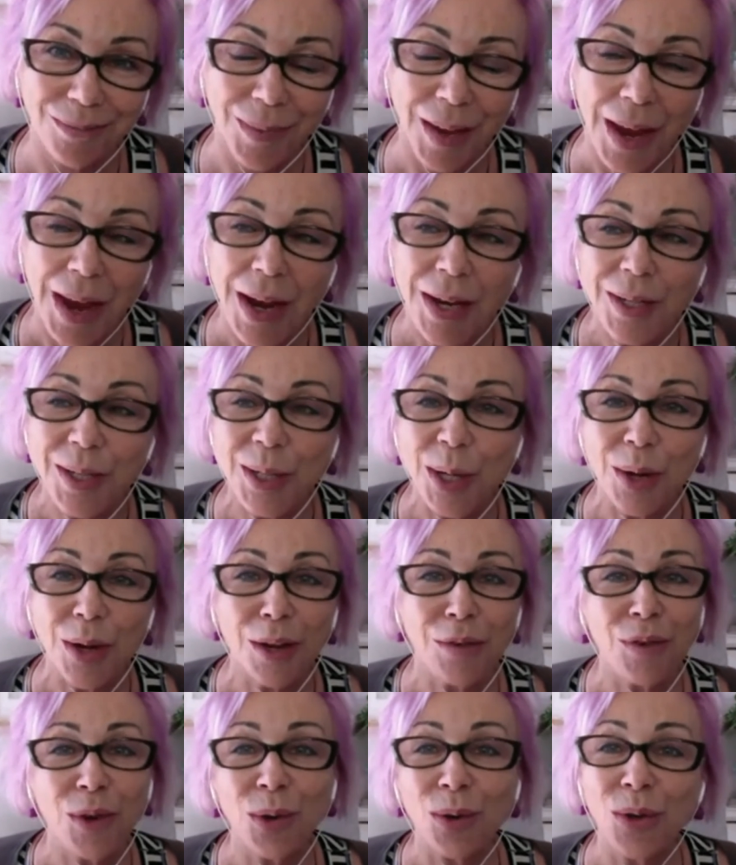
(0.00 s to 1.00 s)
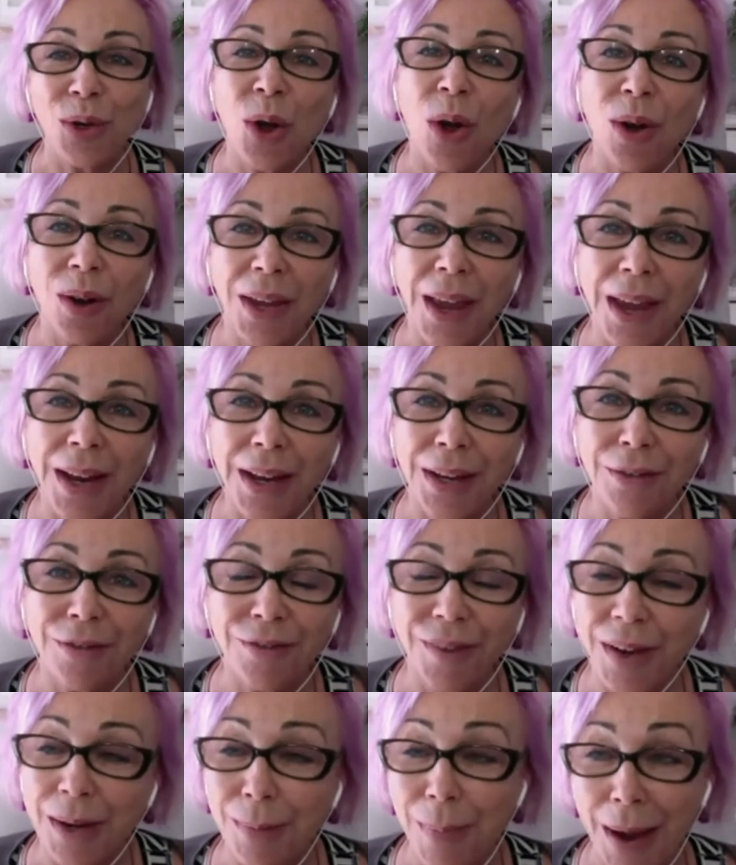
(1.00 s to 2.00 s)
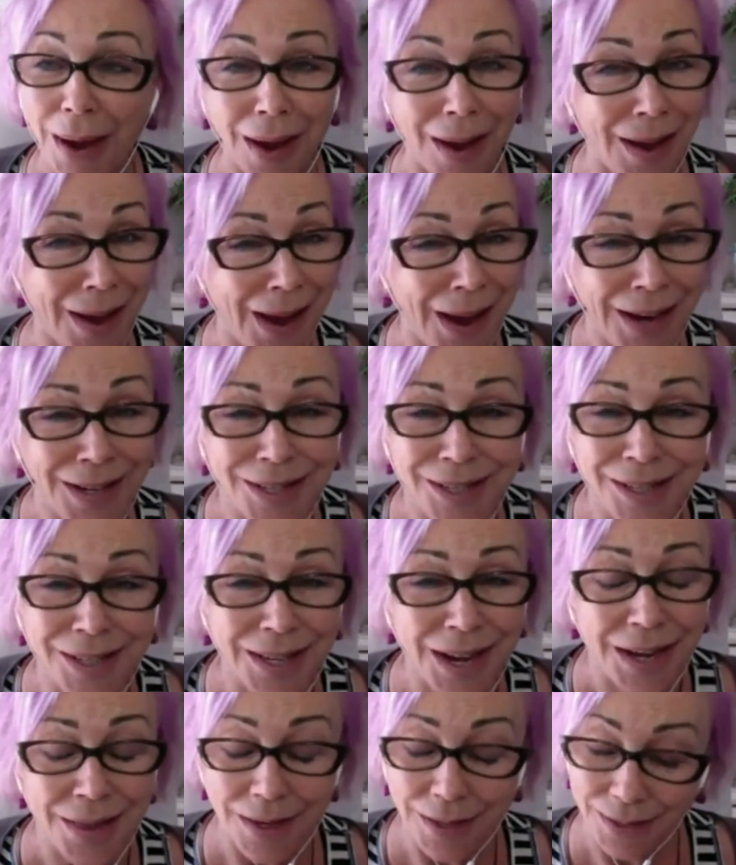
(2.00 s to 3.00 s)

So if you're not getting feedback, I hate to say this,